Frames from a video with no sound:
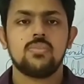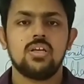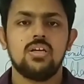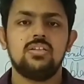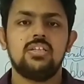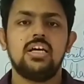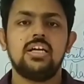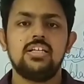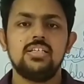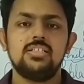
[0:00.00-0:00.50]

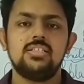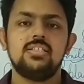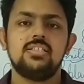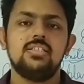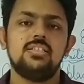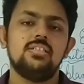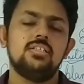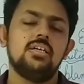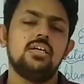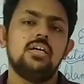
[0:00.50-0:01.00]
That is
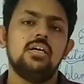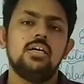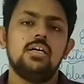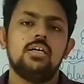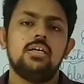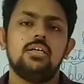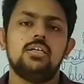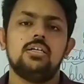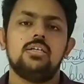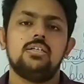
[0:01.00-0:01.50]
in
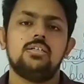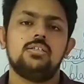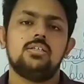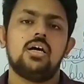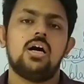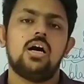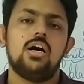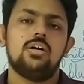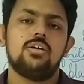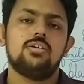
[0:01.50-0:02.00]

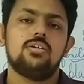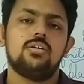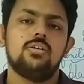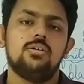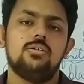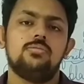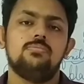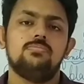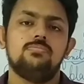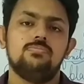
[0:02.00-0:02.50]

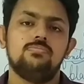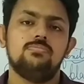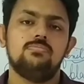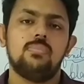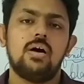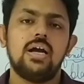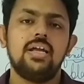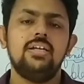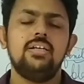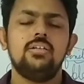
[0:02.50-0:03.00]
our
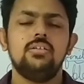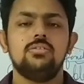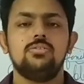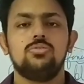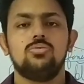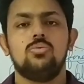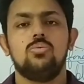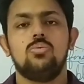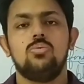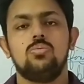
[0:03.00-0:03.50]
mind.
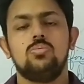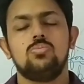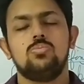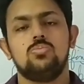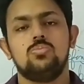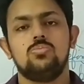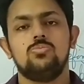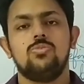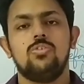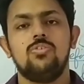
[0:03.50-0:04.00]
So
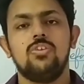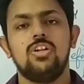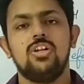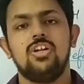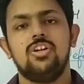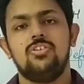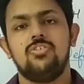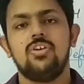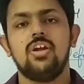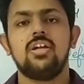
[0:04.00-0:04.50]
we will
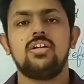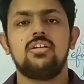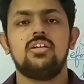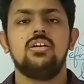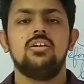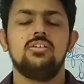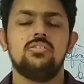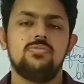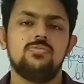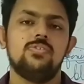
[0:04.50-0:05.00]

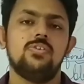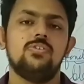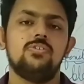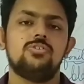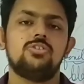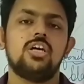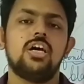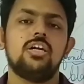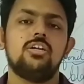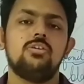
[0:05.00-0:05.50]
interact. We
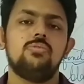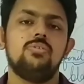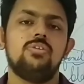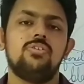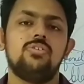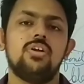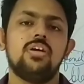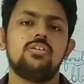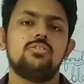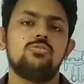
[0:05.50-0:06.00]
will try to
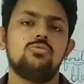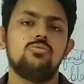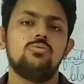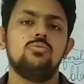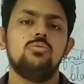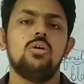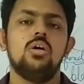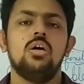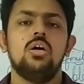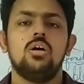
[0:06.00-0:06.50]
interact
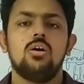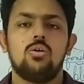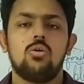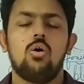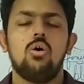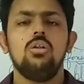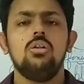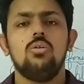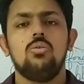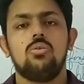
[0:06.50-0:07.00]
through
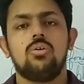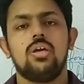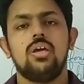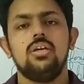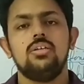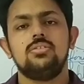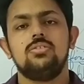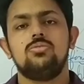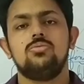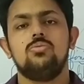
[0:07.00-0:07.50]
call.
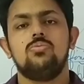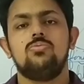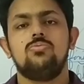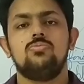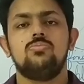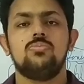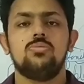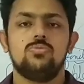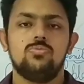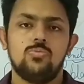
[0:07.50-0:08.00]
Okay, so
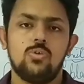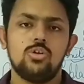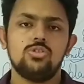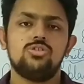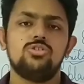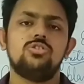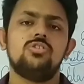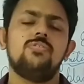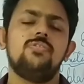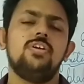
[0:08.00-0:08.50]

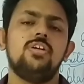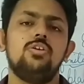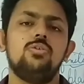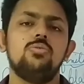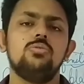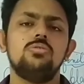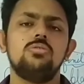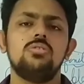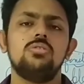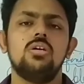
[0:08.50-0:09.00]
watch the
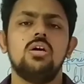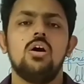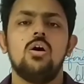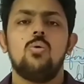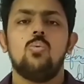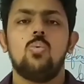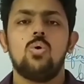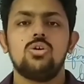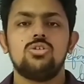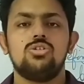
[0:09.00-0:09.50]

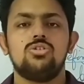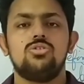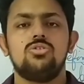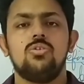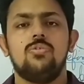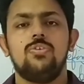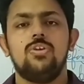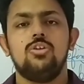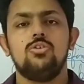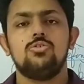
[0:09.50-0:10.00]

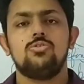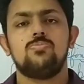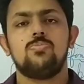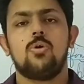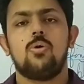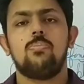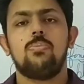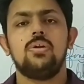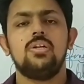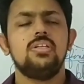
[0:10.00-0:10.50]
videos
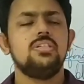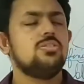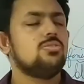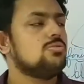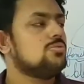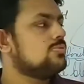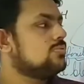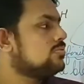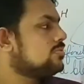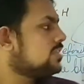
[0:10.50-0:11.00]
properly
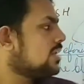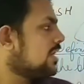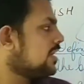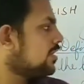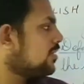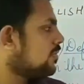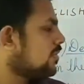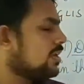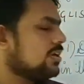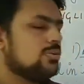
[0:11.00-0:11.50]
so
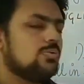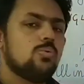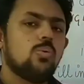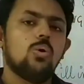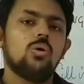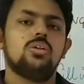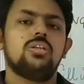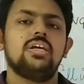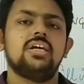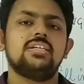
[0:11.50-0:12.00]
that you can do
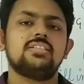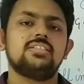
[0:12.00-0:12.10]
all the